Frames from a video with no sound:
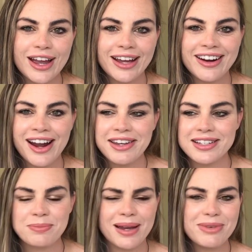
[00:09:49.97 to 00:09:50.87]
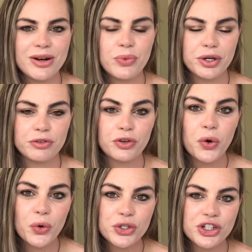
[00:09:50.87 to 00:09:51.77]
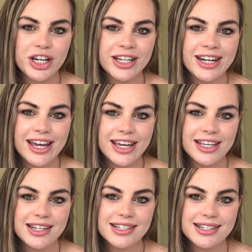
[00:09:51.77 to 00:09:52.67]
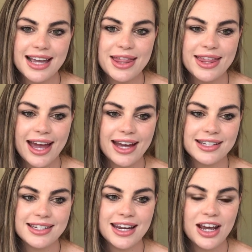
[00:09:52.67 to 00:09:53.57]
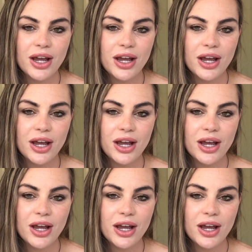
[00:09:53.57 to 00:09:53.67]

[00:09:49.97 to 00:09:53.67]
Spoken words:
and I guess maybe a word of caution, is that